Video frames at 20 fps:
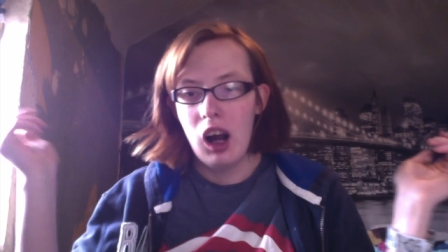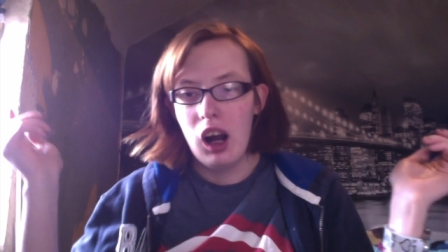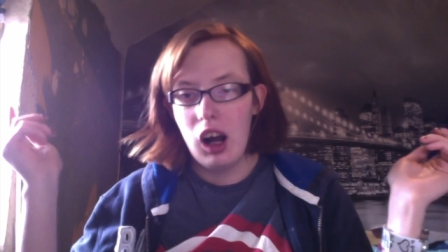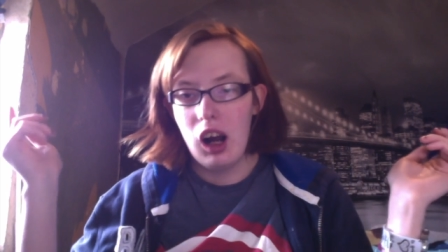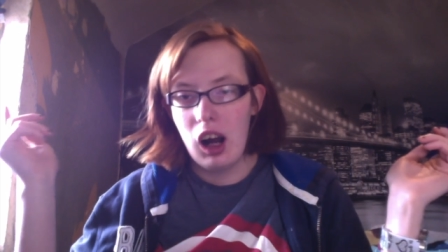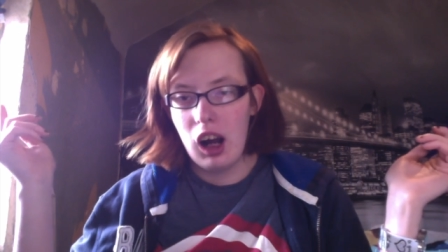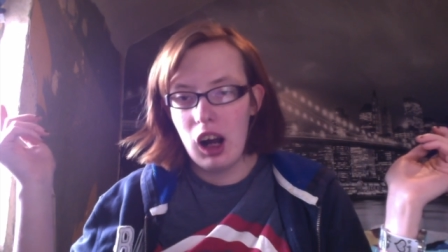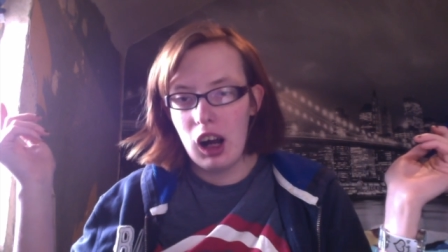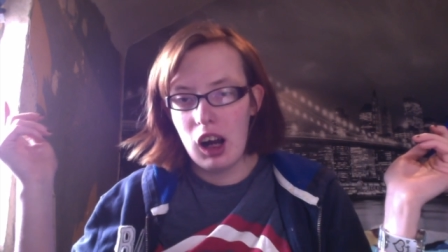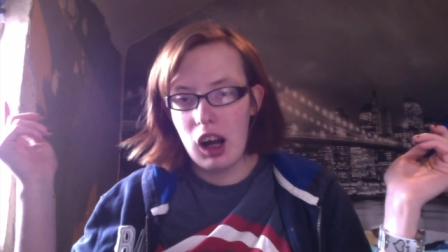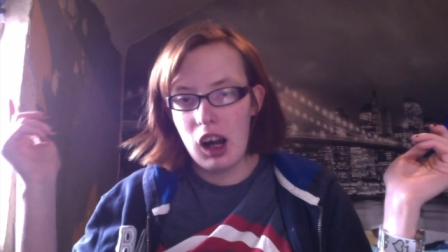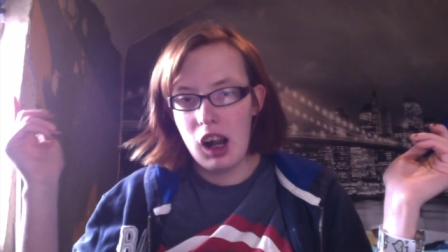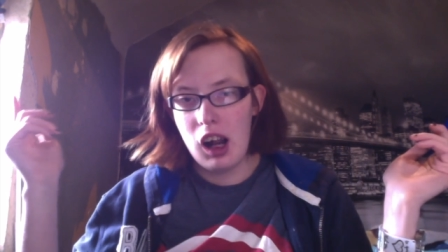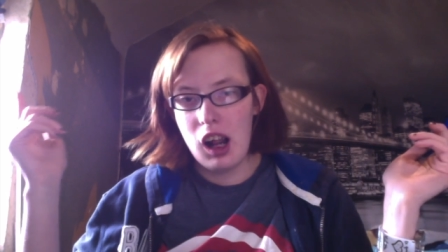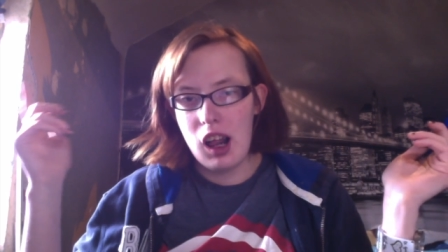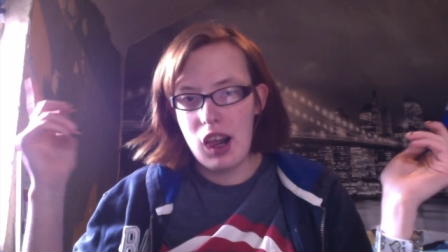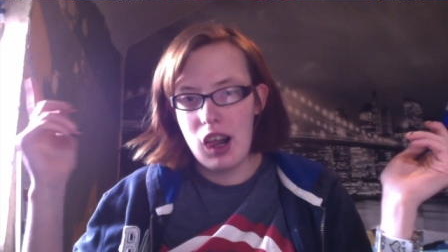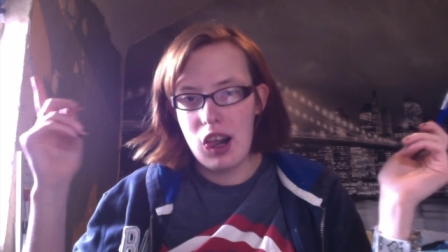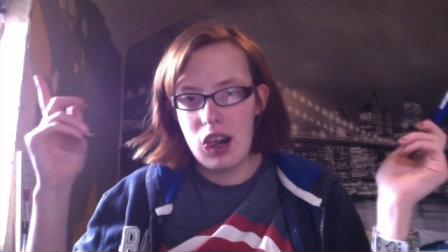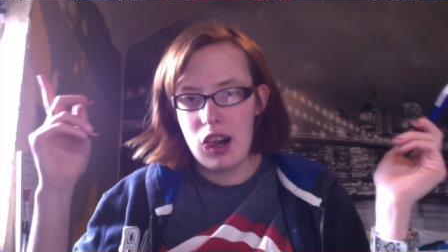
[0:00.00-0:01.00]
Her
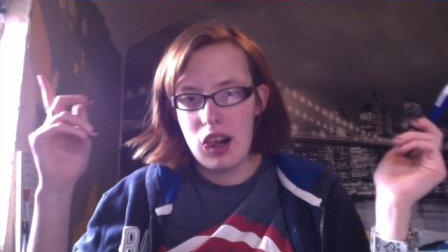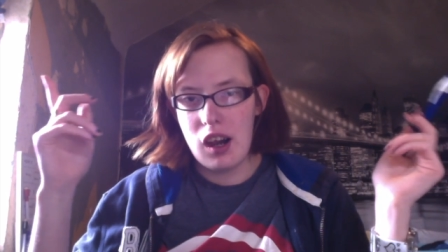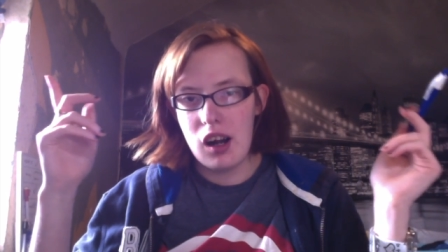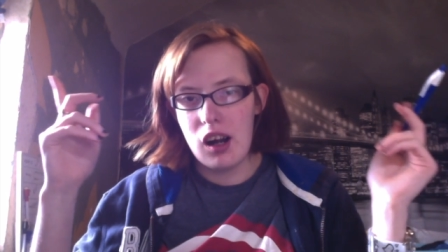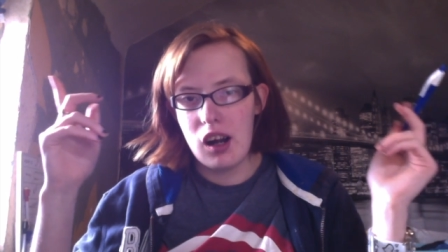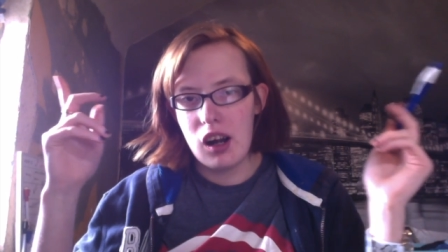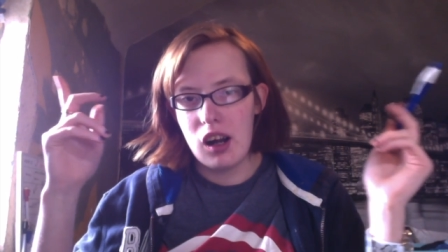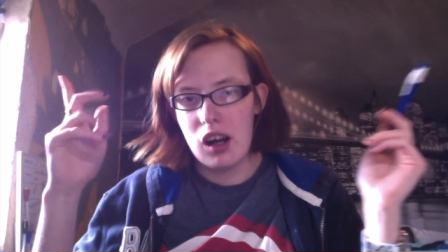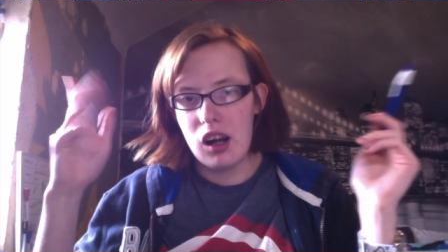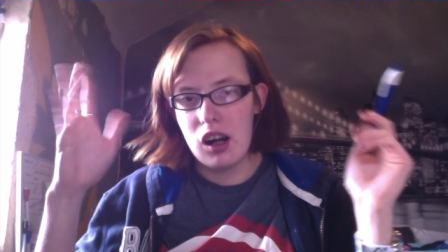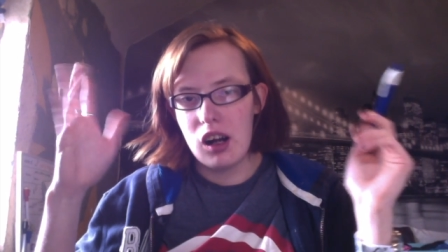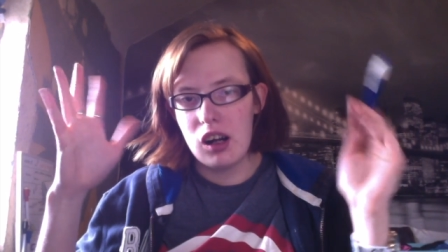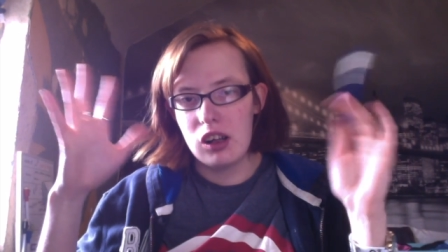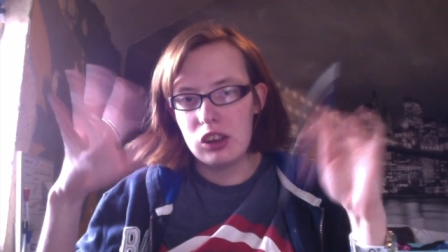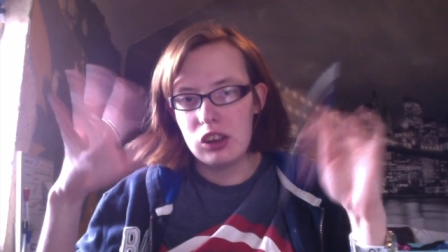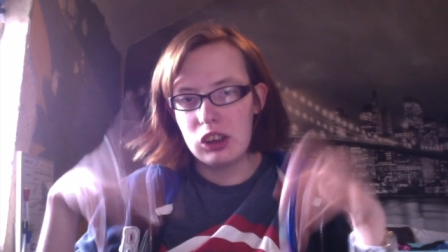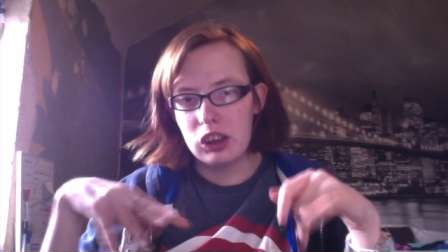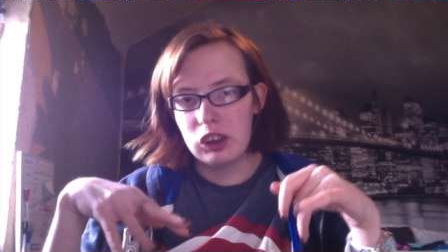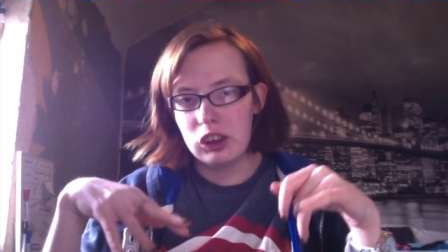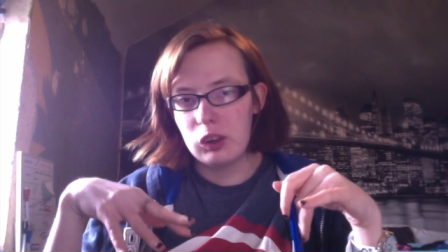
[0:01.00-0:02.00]

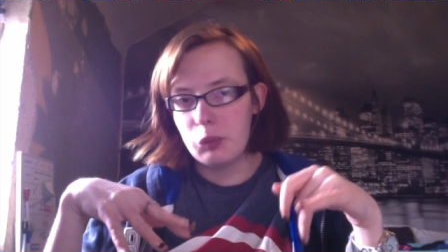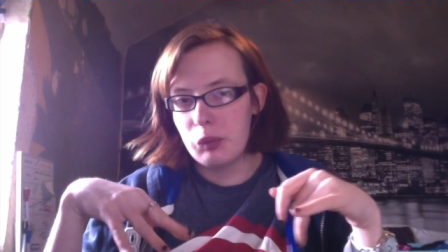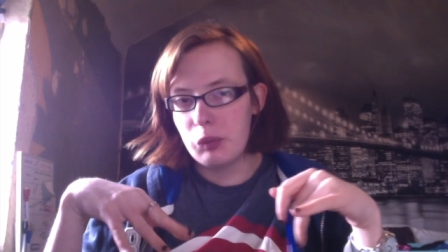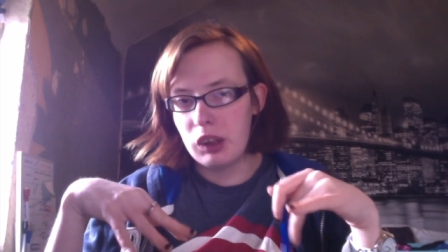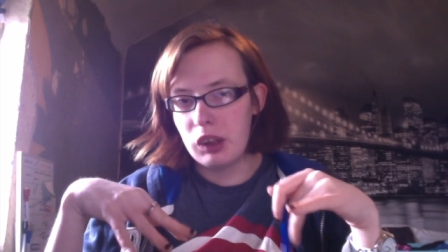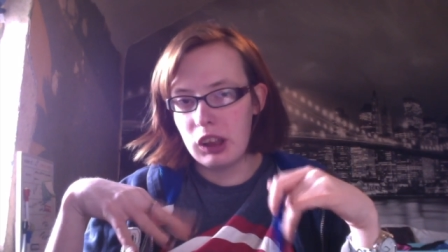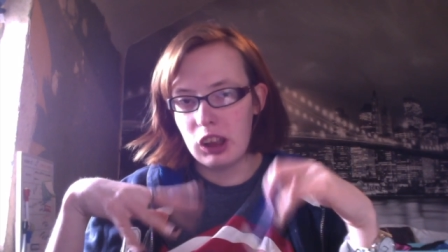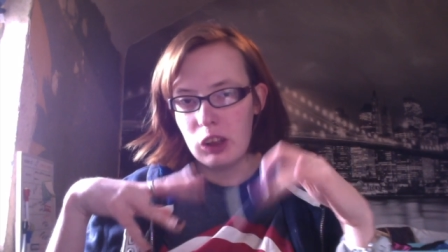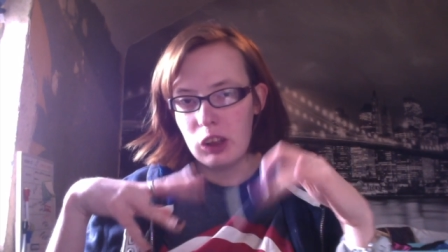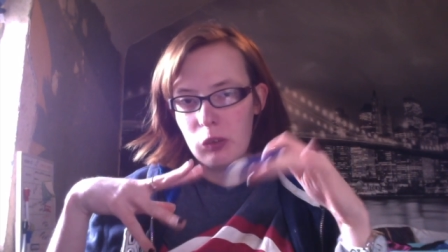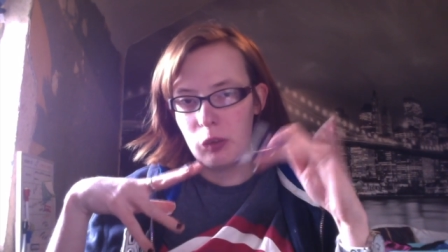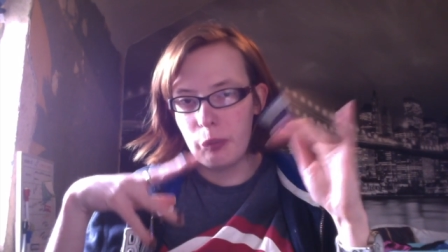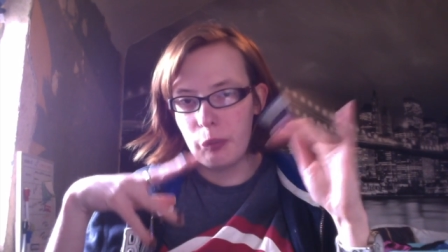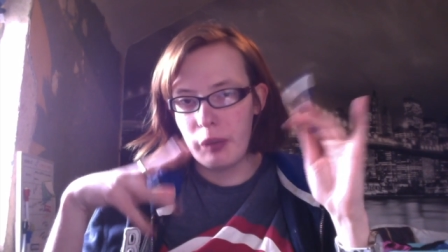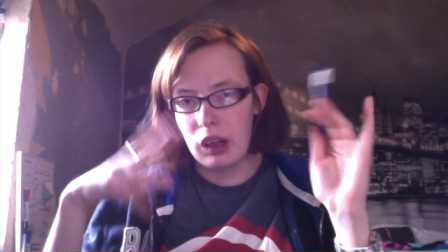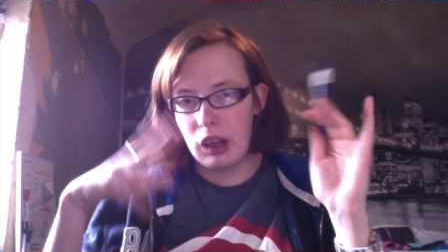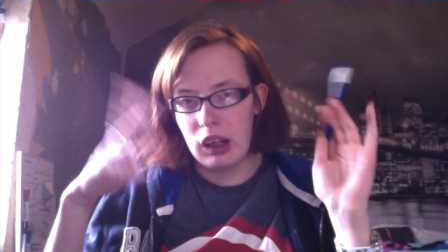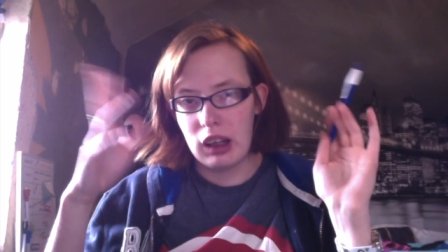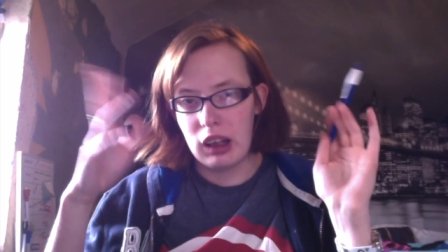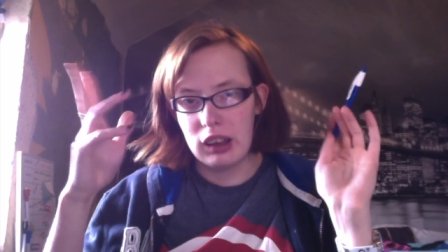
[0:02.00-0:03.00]
social medias will
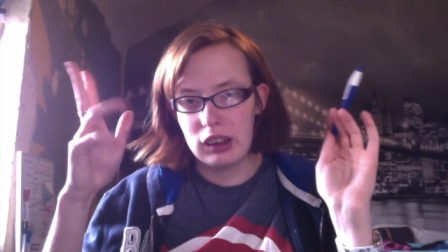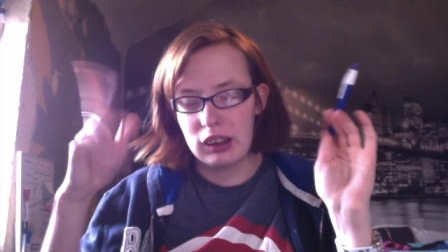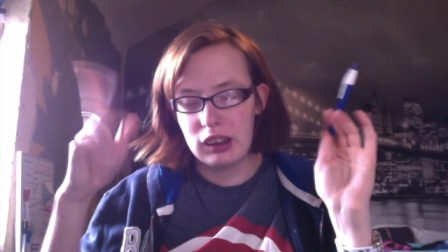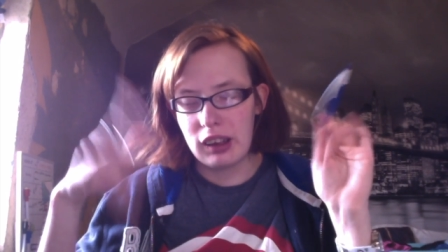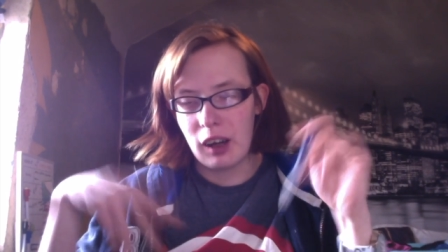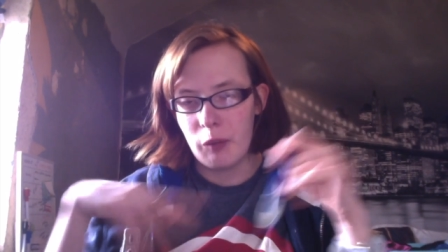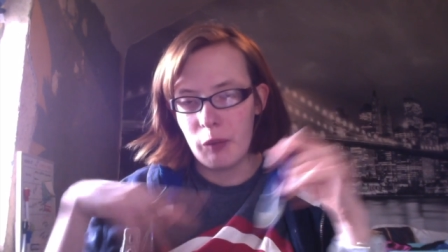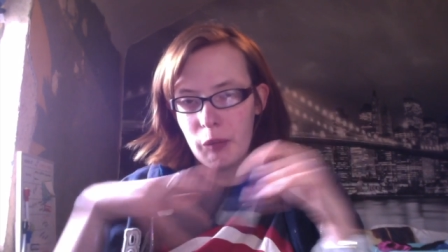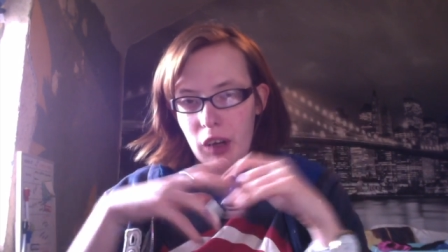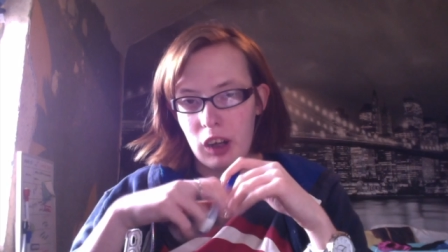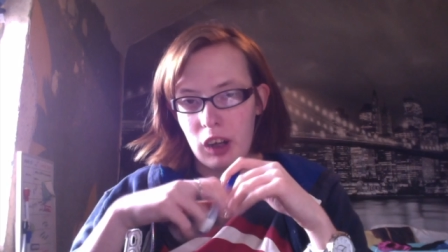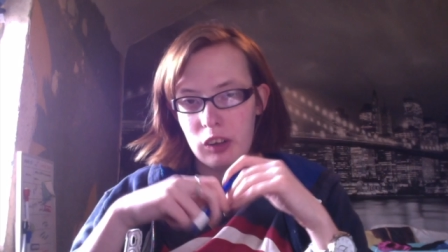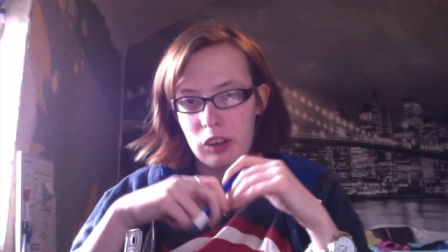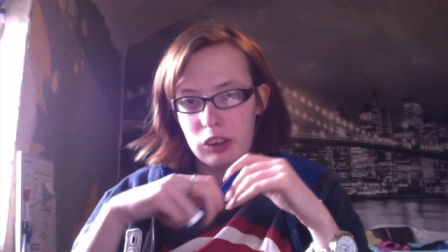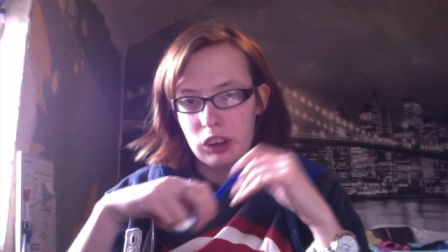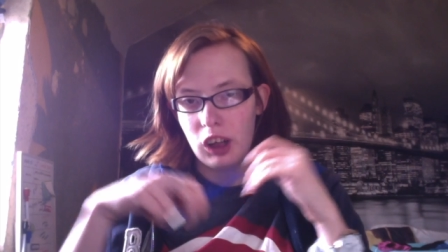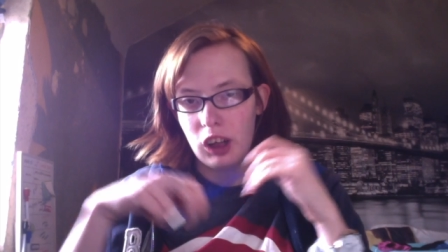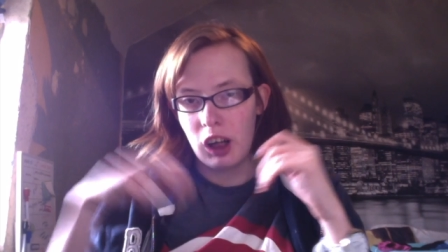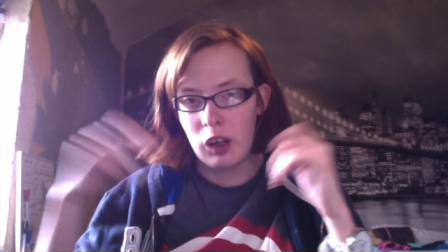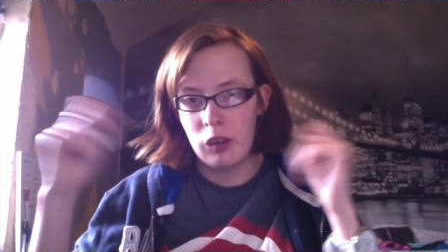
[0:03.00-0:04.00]
be linked down below,
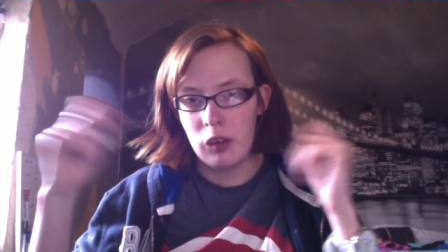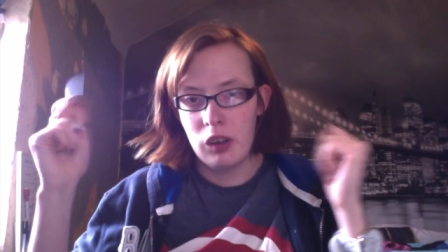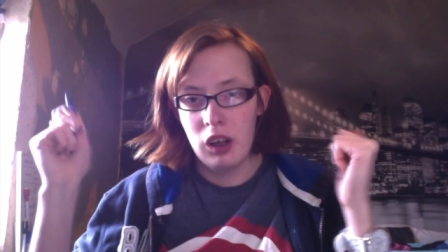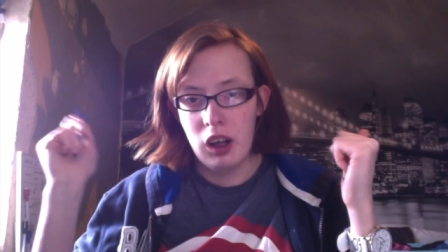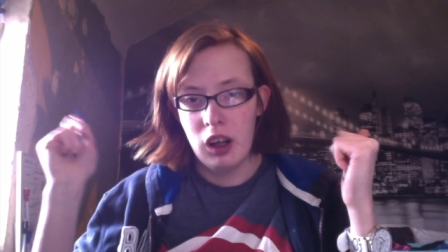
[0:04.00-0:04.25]
so